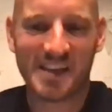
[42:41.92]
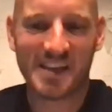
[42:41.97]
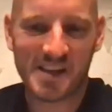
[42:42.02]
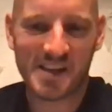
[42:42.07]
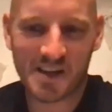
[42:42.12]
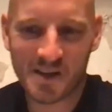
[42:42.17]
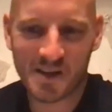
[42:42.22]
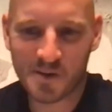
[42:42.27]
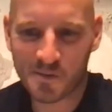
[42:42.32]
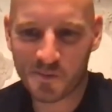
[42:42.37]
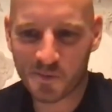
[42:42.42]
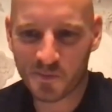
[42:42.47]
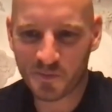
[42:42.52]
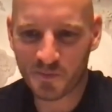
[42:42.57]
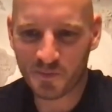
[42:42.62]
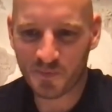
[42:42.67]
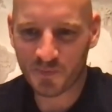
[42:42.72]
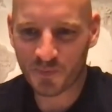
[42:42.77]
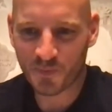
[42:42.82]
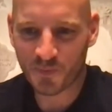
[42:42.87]

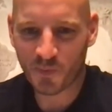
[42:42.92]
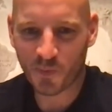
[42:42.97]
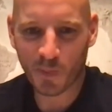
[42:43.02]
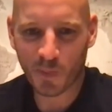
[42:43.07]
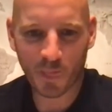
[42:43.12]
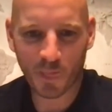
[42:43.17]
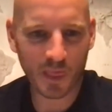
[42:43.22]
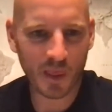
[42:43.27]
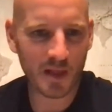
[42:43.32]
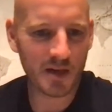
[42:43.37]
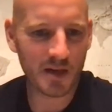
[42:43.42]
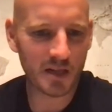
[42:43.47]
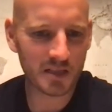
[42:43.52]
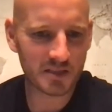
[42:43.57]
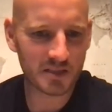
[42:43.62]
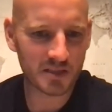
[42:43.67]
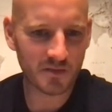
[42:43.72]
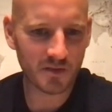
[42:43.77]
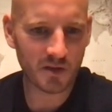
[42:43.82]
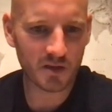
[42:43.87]
um,
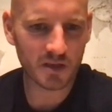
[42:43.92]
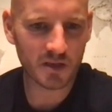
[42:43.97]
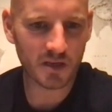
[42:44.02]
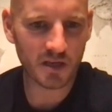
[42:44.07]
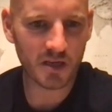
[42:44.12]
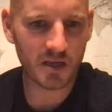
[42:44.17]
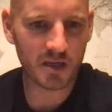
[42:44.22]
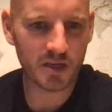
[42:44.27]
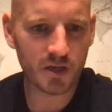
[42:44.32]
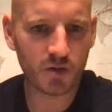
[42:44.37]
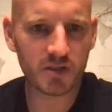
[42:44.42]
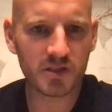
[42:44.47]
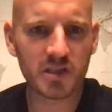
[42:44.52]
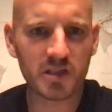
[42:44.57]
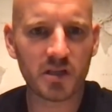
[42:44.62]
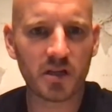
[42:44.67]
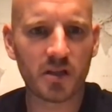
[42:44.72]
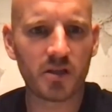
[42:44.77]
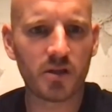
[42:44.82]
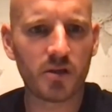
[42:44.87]
let's have a look. Uh,
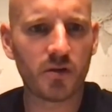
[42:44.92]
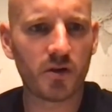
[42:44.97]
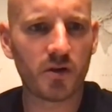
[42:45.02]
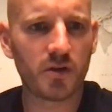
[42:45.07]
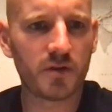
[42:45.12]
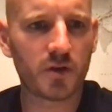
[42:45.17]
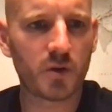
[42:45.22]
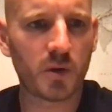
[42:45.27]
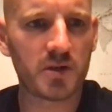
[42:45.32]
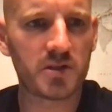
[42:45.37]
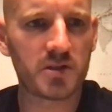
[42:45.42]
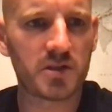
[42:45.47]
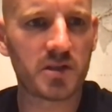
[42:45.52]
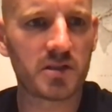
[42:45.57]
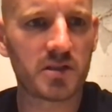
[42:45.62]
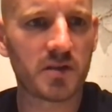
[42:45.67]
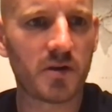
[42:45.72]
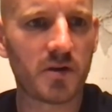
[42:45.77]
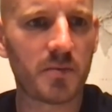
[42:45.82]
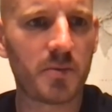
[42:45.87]
Christian, I think you got another question. Is
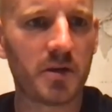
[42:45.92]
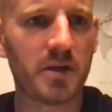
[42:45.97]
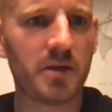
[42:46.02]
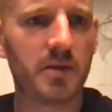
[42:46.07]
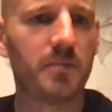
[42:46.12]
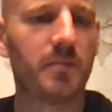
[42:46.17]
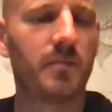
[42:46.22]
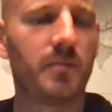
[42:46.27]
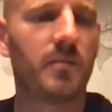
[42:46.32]
that right, buddy?